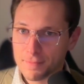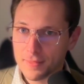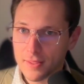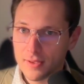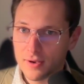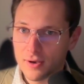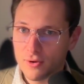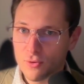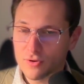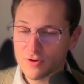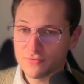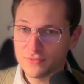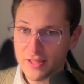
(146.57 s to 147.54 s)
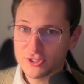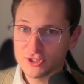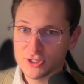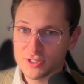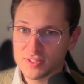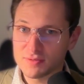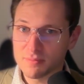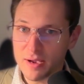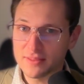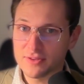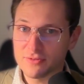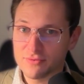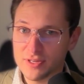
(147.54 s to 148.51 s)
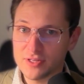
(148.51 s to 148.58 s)
or reflections might
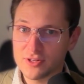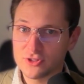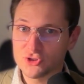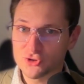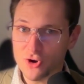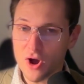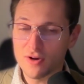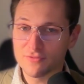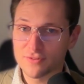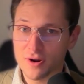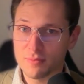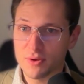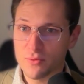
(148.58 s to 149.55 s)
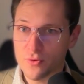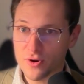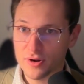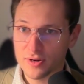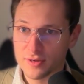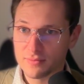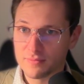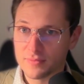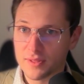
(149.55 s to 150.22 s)
the reader draw from the work?